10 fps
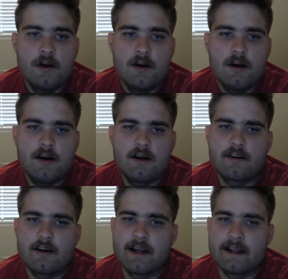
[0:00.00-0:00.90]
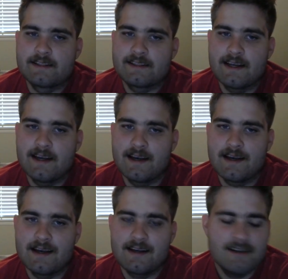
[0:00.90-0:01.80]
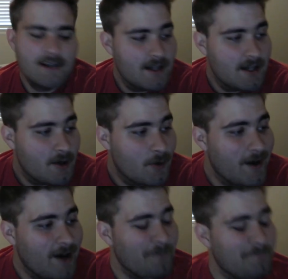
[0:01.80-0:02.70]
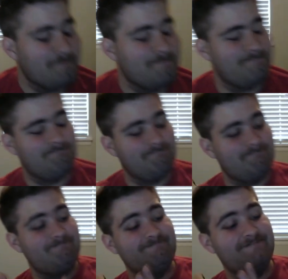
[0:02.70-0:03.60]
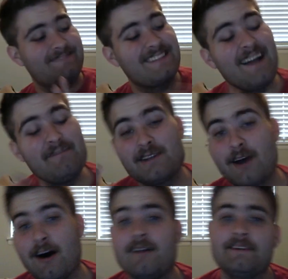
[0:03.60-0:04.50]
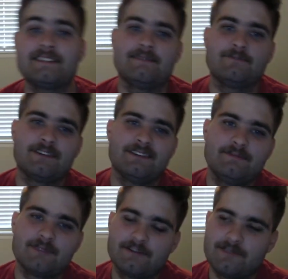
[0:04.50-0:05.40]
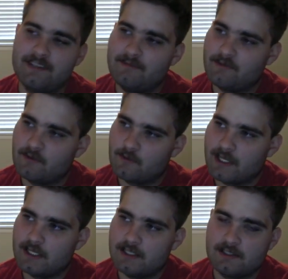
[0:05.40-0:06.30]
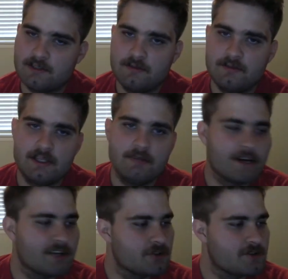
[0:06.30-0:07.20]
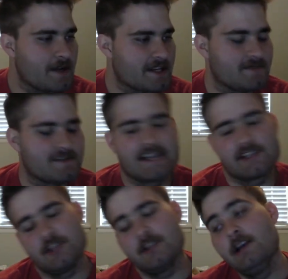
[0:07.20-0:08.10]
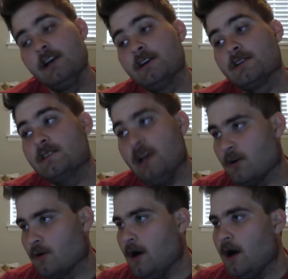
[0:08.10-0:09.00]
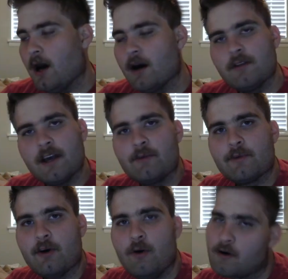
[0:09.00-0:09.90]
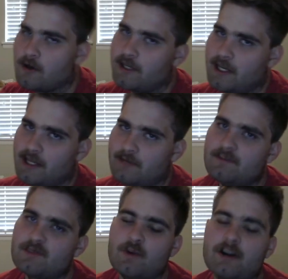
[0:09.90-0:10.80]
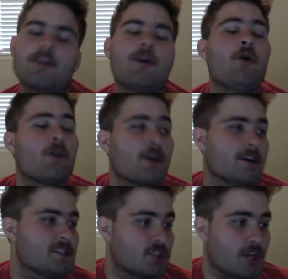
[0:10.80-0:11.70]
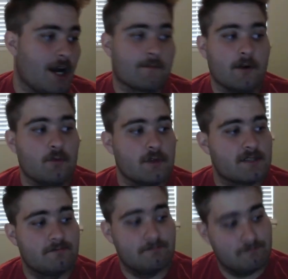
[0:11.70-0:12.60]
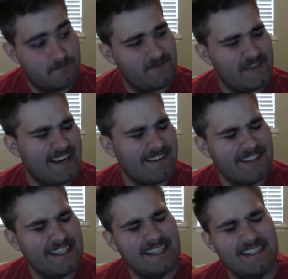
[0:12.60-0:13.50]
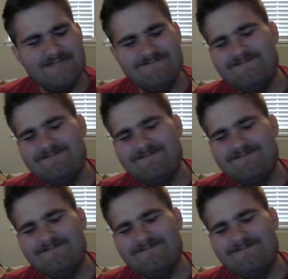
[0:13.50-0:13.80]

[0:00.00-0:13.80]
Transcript: Alright. Well, time to talk about something really briefly before we get into the retrospective section. So, unlike with horror games, where horror as a genre was fairly